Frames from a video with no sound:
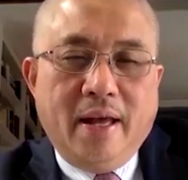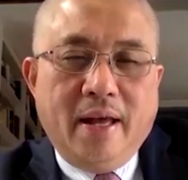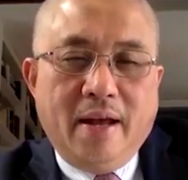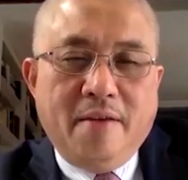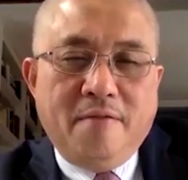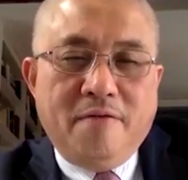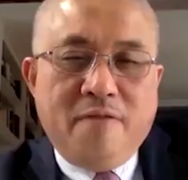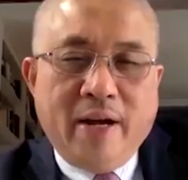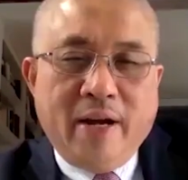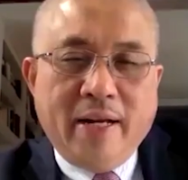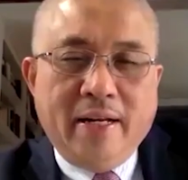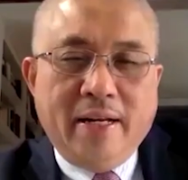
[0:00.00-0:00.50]

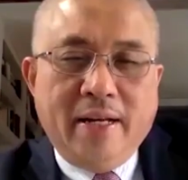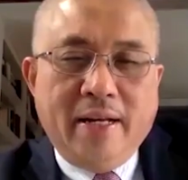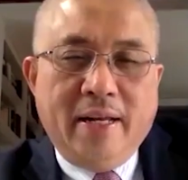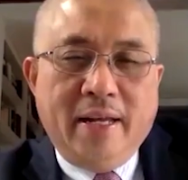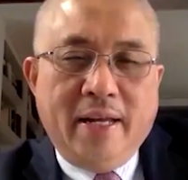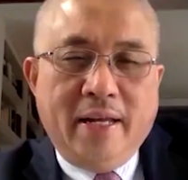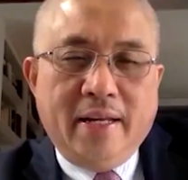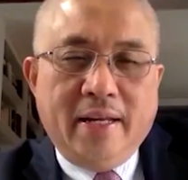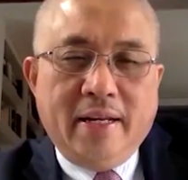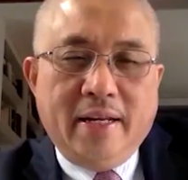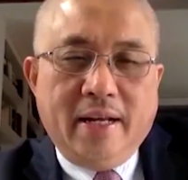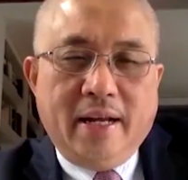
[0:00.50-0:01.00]
And
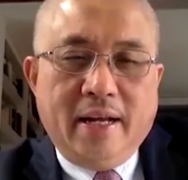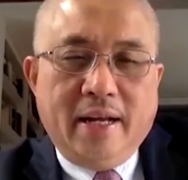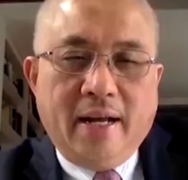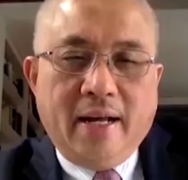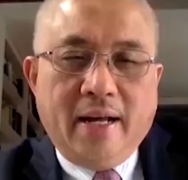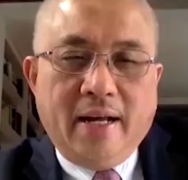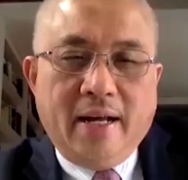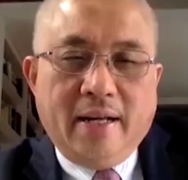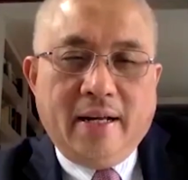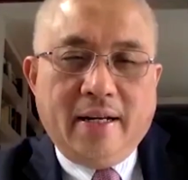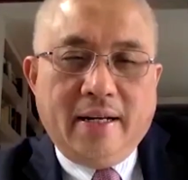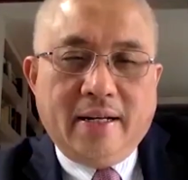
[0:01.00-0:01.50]
finally,
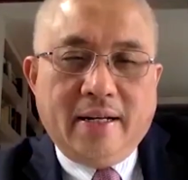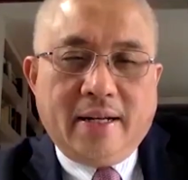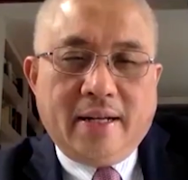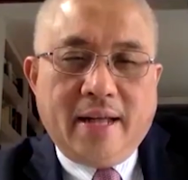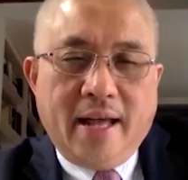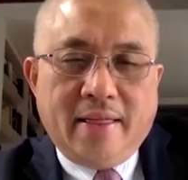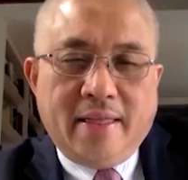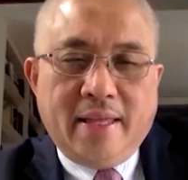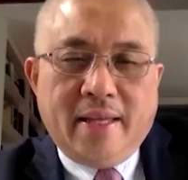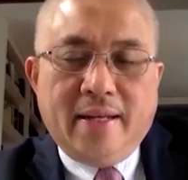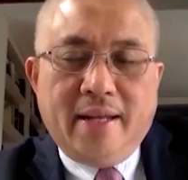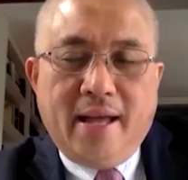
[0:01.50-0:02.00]

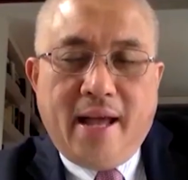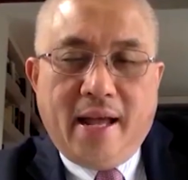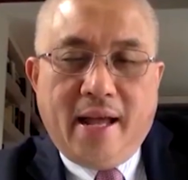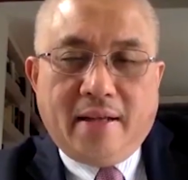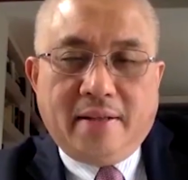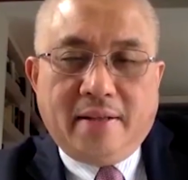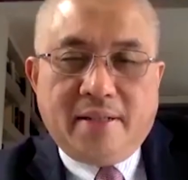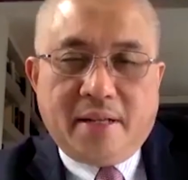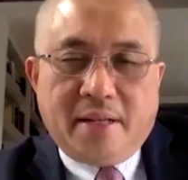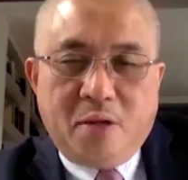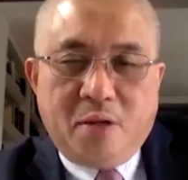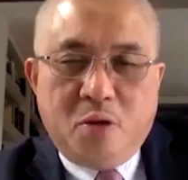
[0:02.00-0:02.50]
getting the
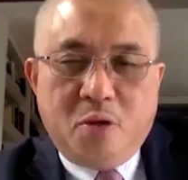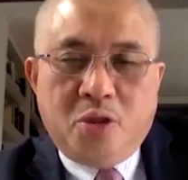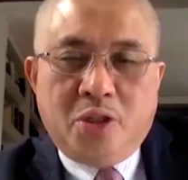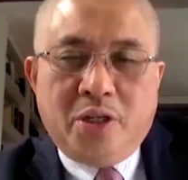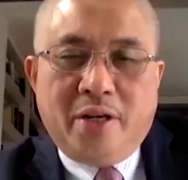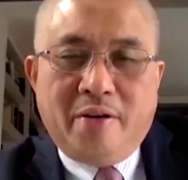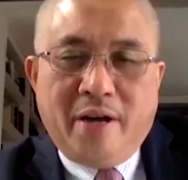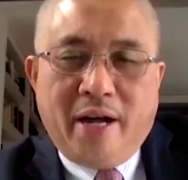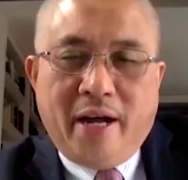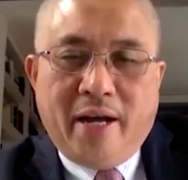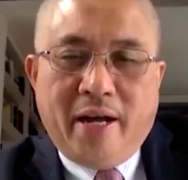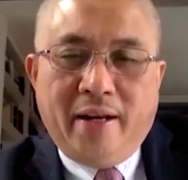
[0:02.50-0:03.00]

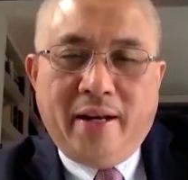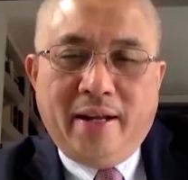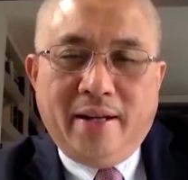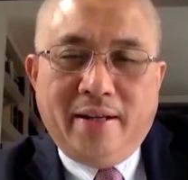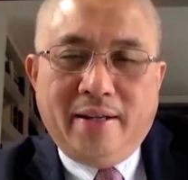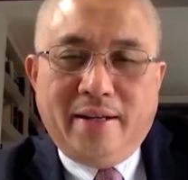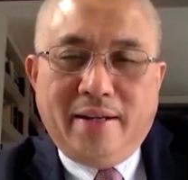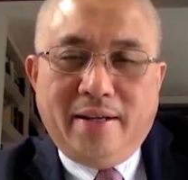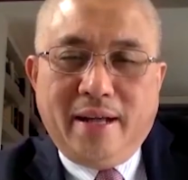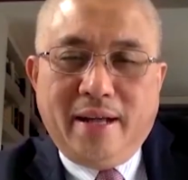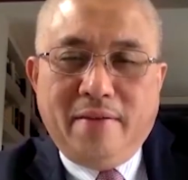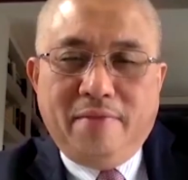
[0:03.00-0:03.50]
execution right,
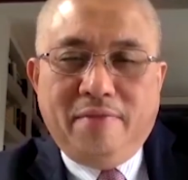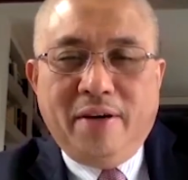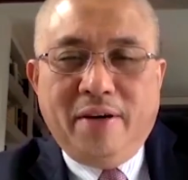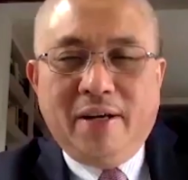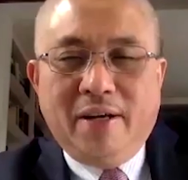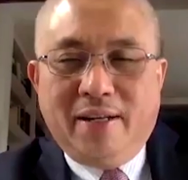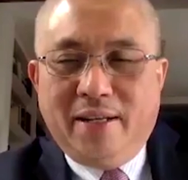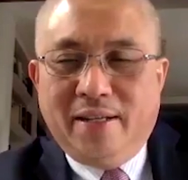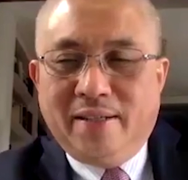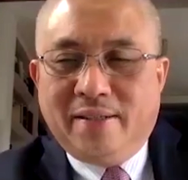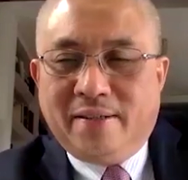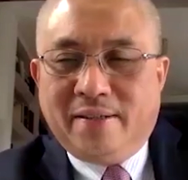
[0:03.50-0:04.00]
and the
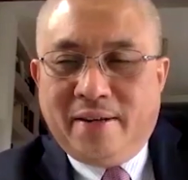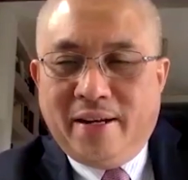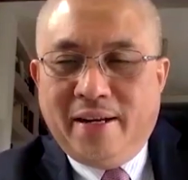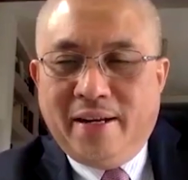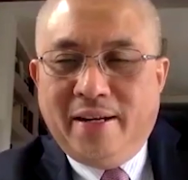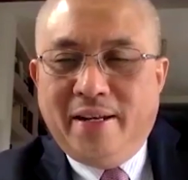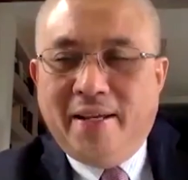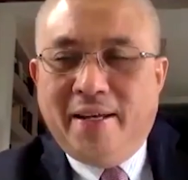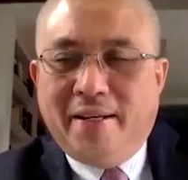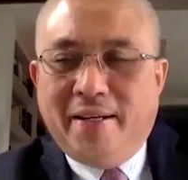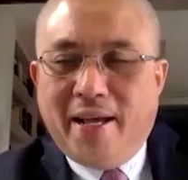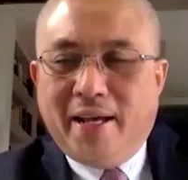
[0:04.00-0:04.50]
devil is
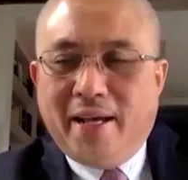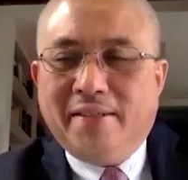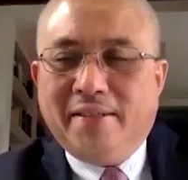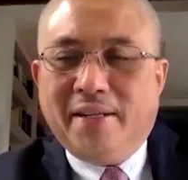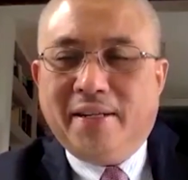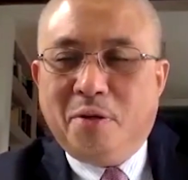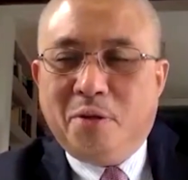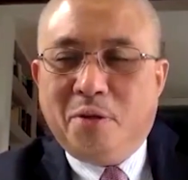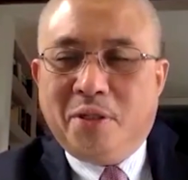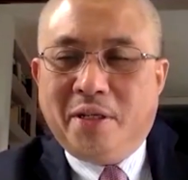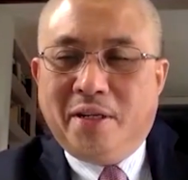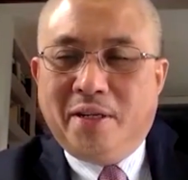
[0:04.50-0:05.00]
really in the
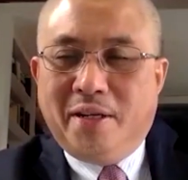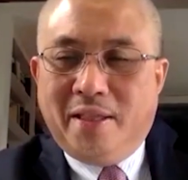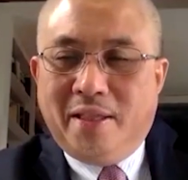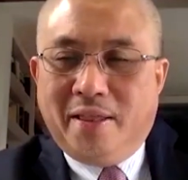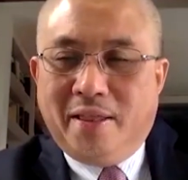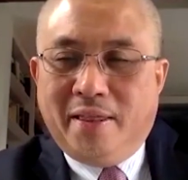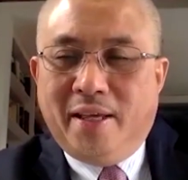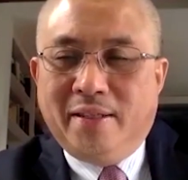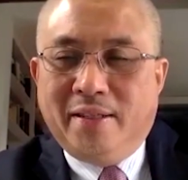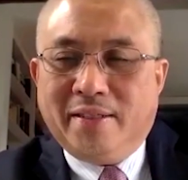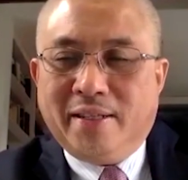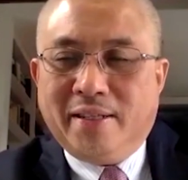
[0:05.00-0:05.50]
execution
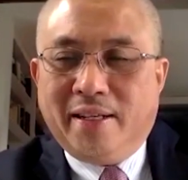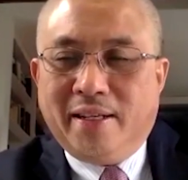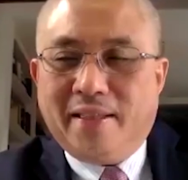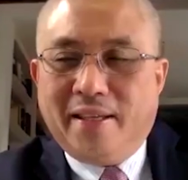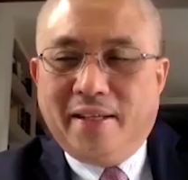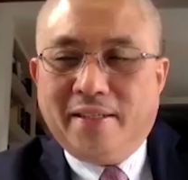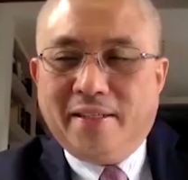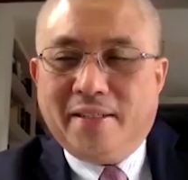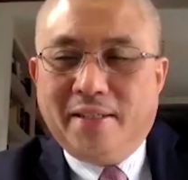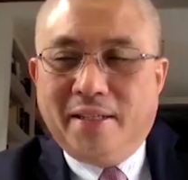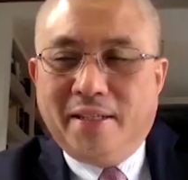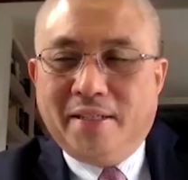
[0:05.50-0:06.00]
details, I
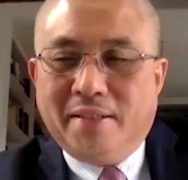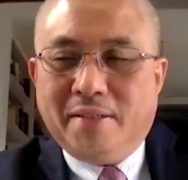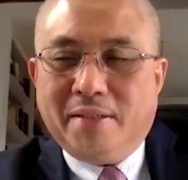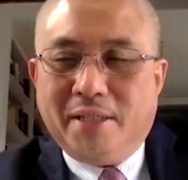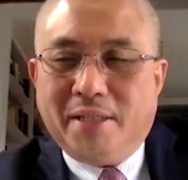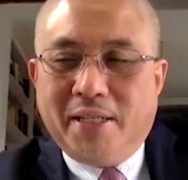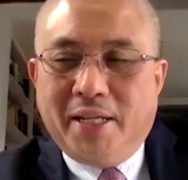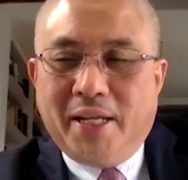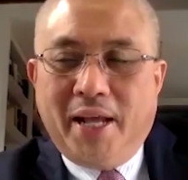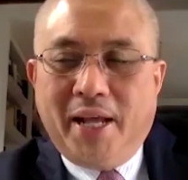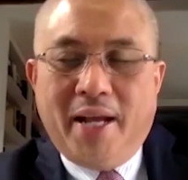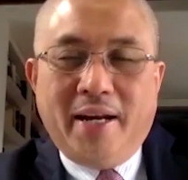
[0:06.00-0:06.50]
think is.
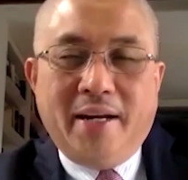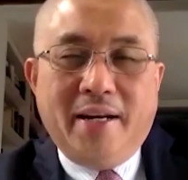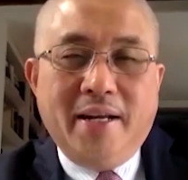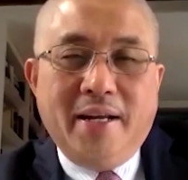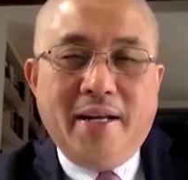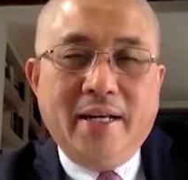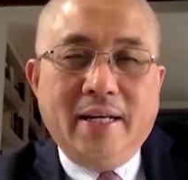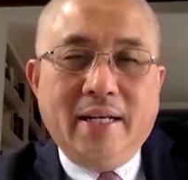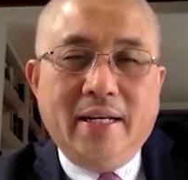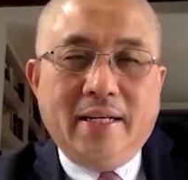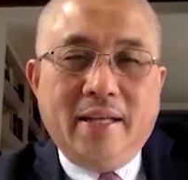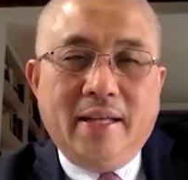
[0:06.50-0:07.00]
And
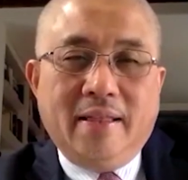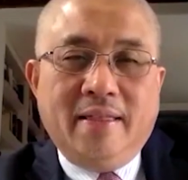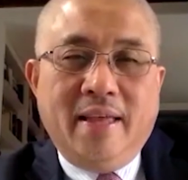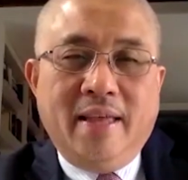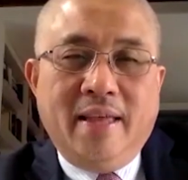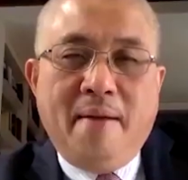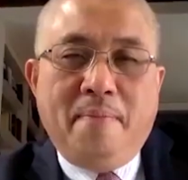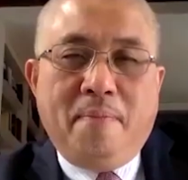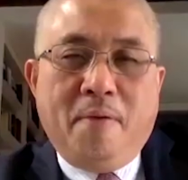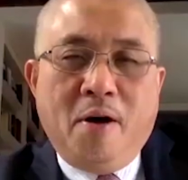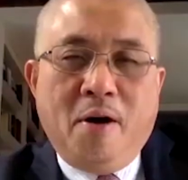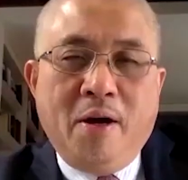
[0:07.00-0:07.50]
the
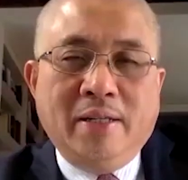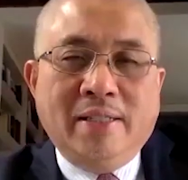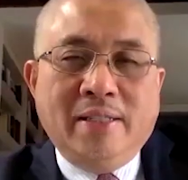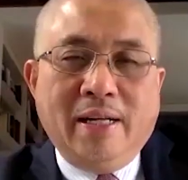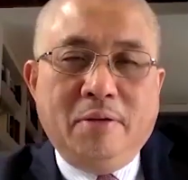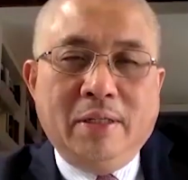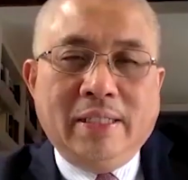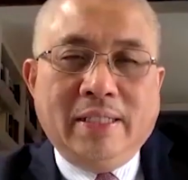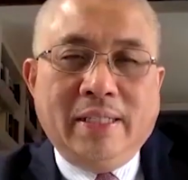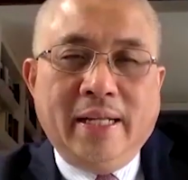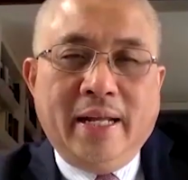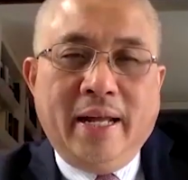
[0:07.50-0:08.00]
10 points, I
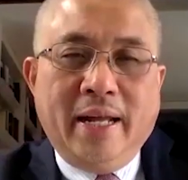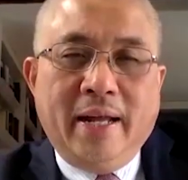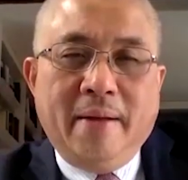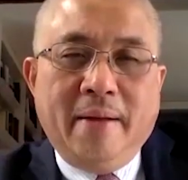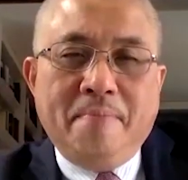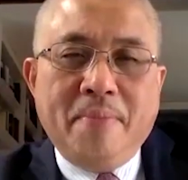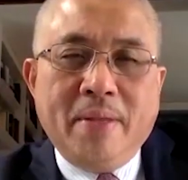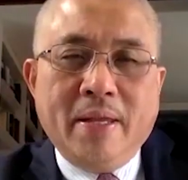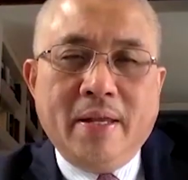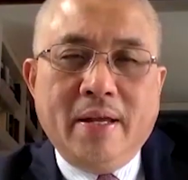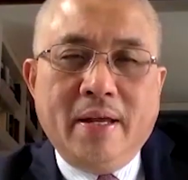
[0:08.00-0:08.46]
would say,